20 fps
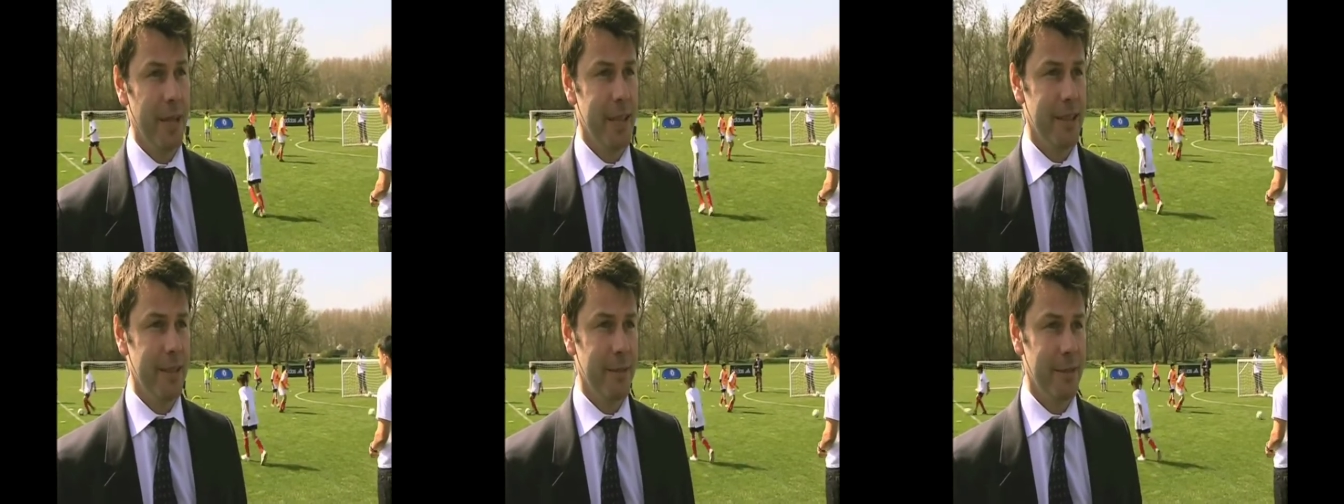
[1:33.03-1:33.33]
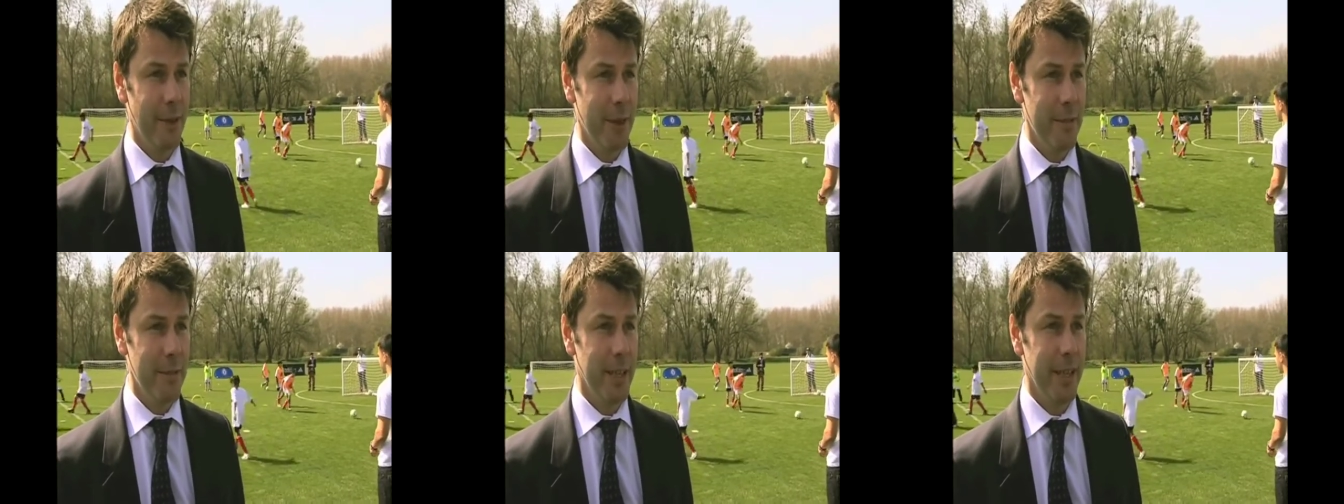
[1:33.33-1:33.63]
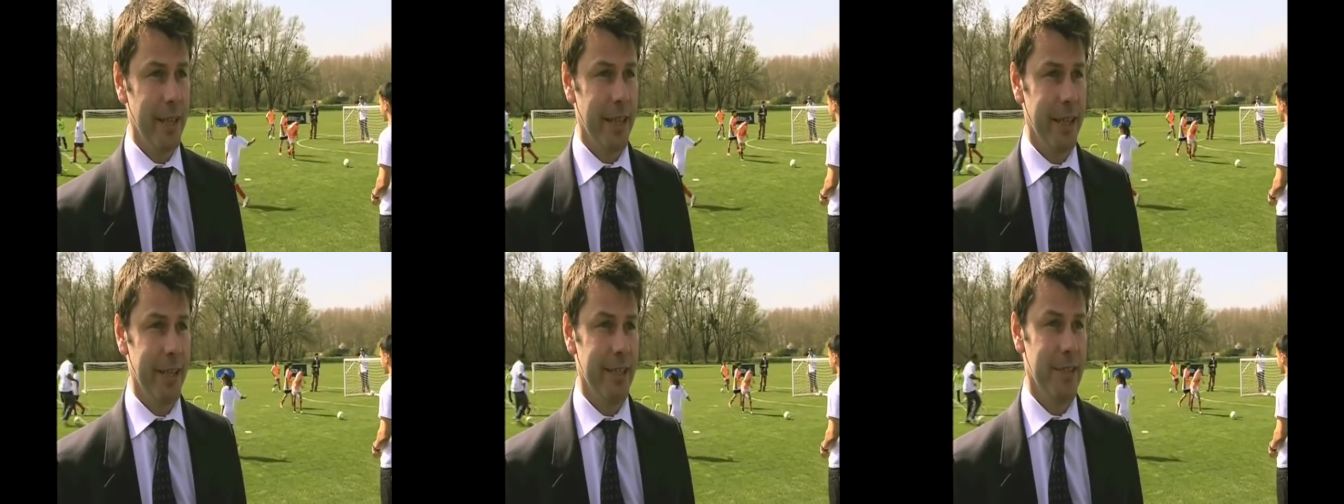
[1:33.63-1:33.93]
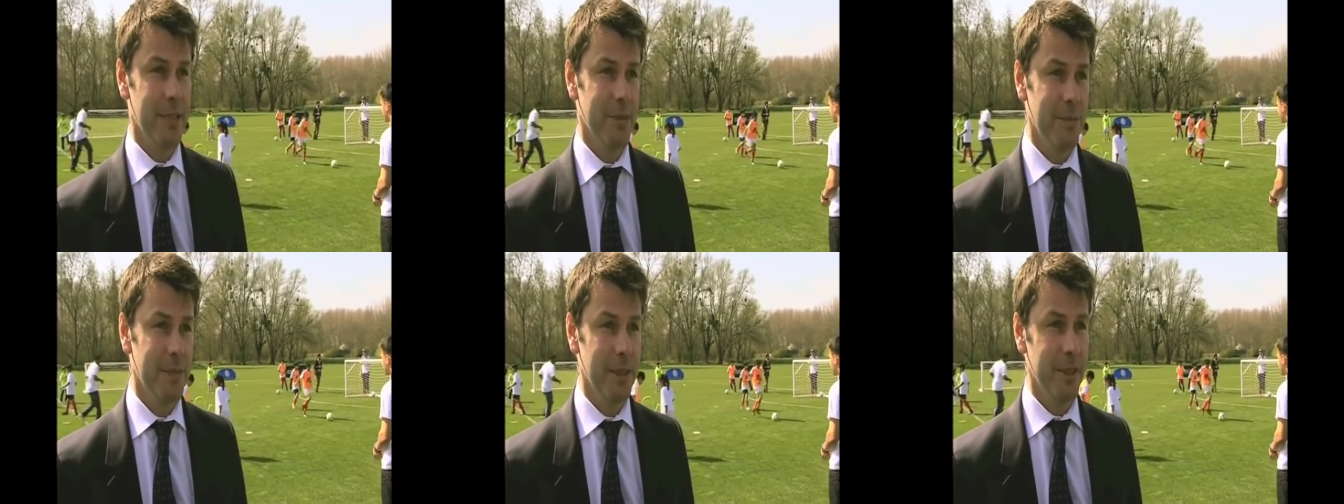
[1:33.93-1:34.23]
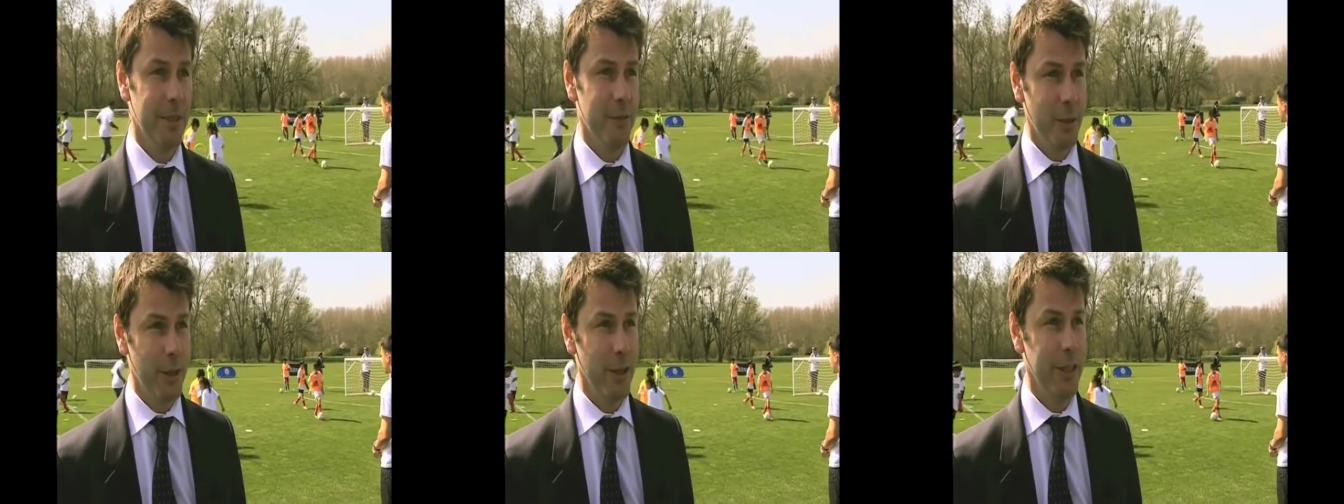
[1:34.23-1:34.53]
played in the Premier League. It's
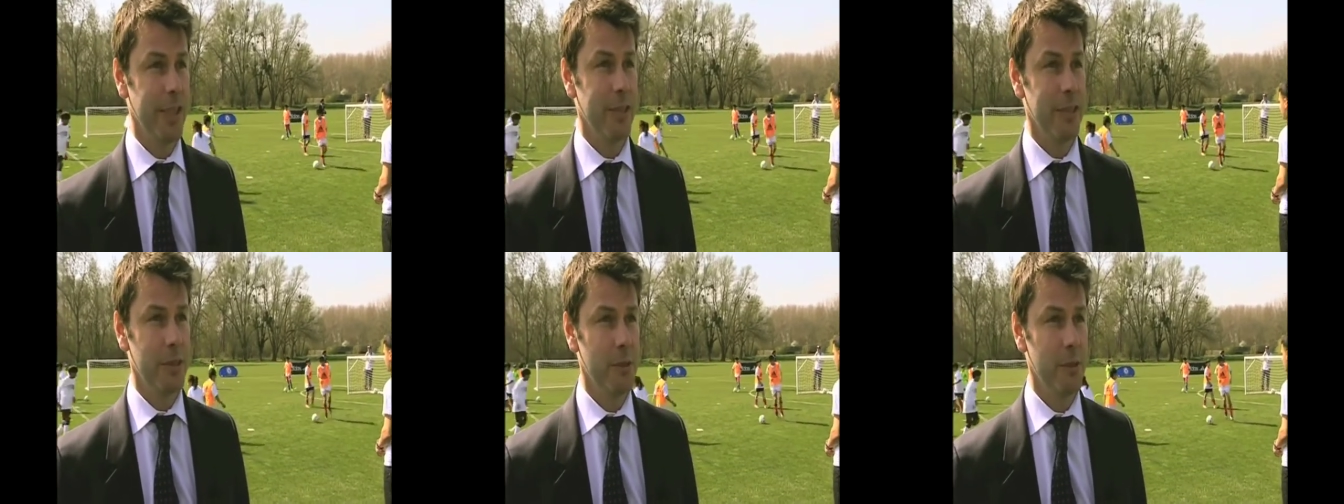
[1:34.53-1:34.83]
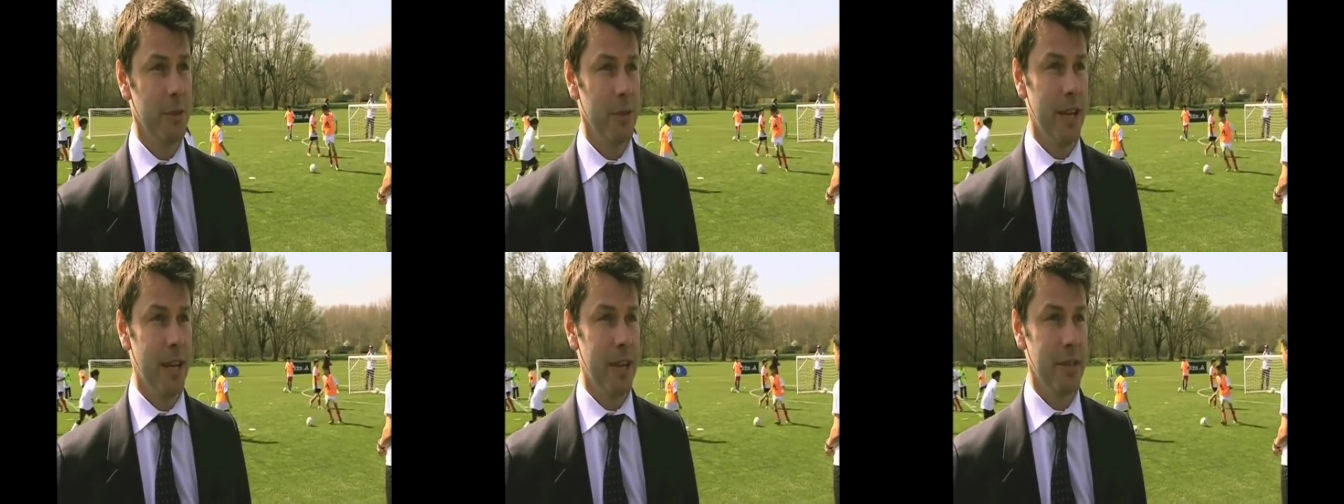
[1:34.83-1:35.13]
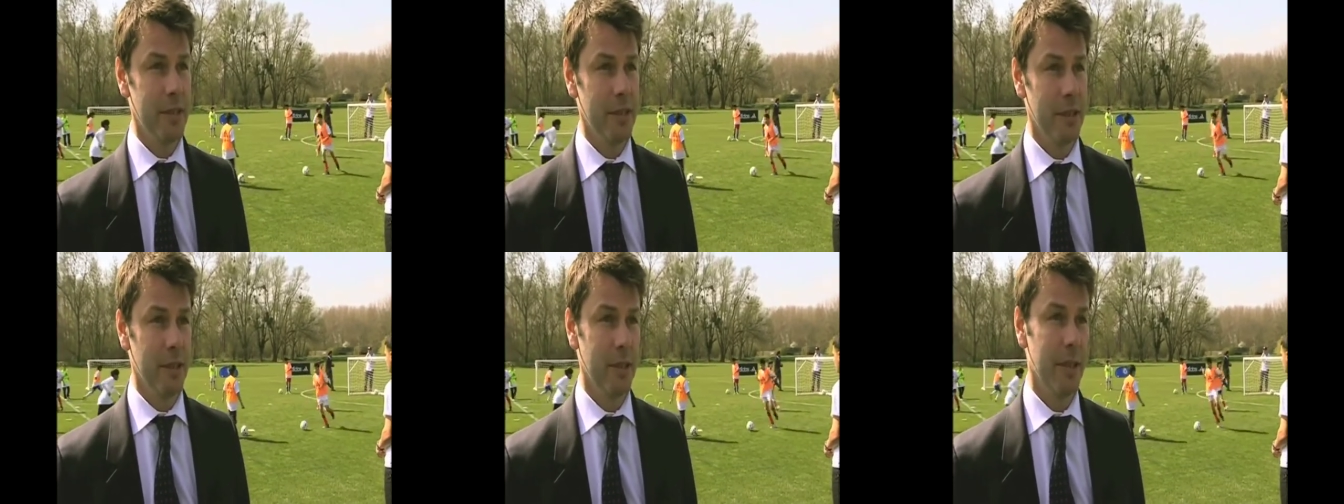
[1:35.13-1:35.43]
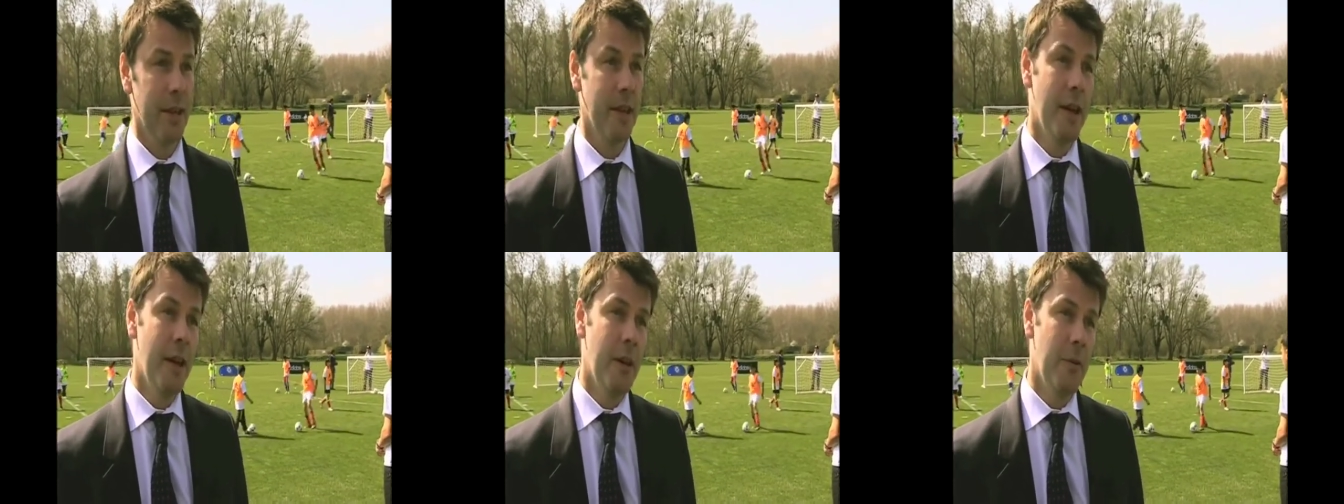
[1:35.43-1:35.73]
something that we're looking to address, and